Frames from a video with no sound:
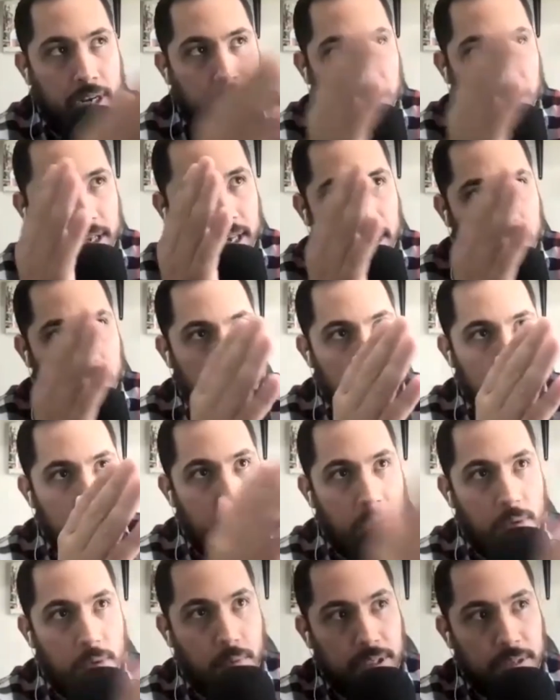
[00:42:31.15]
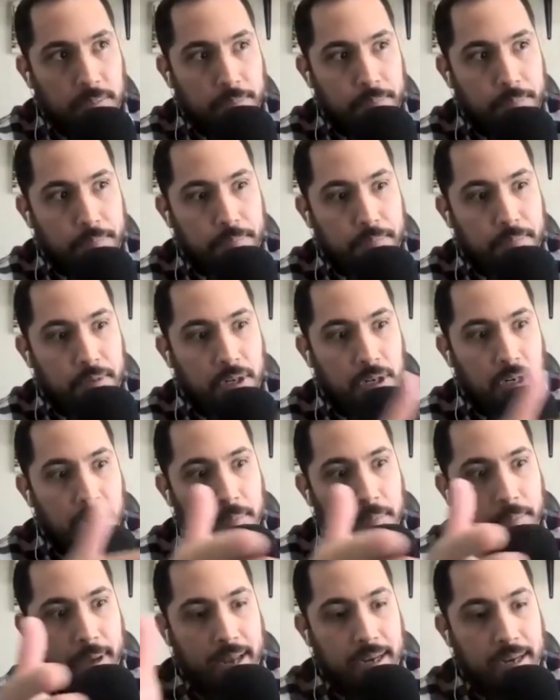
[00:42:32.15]
Paid, sure. He was during
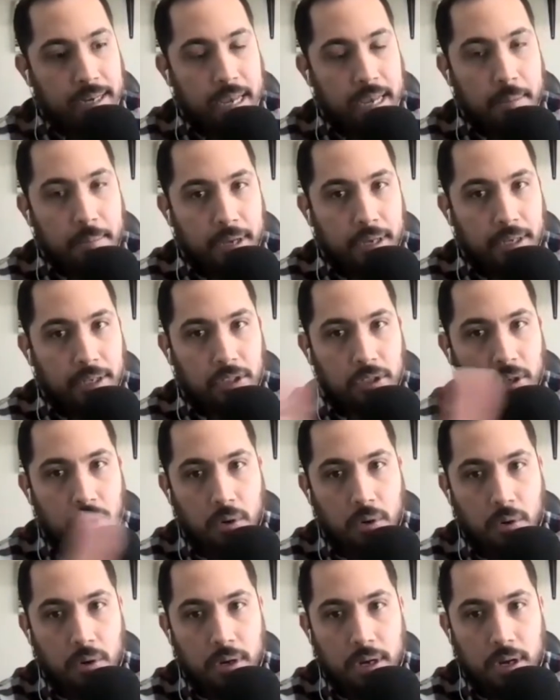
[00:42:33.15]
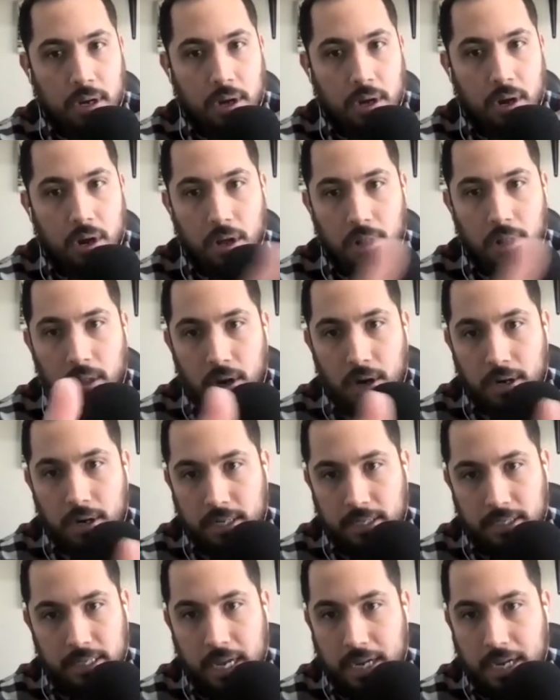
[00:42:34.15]
pandemic, so all
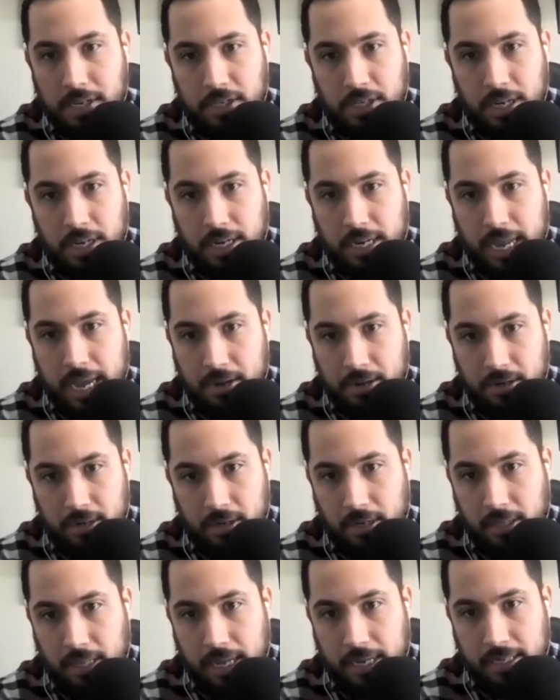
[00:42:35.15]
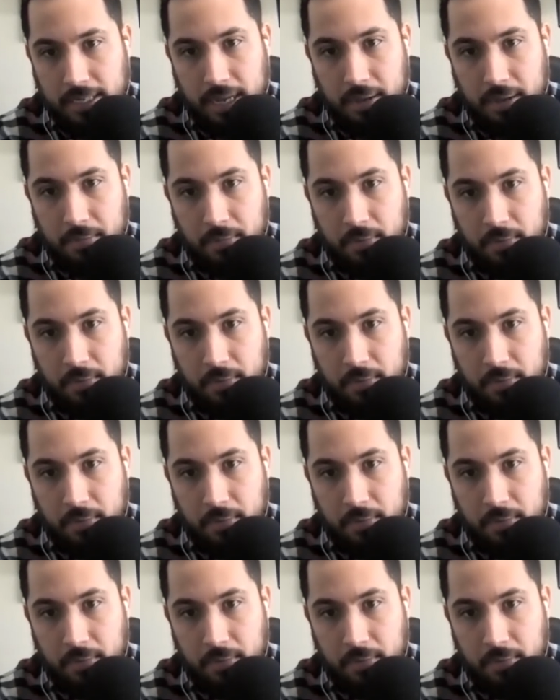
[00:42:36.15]
artists got shut down during that time.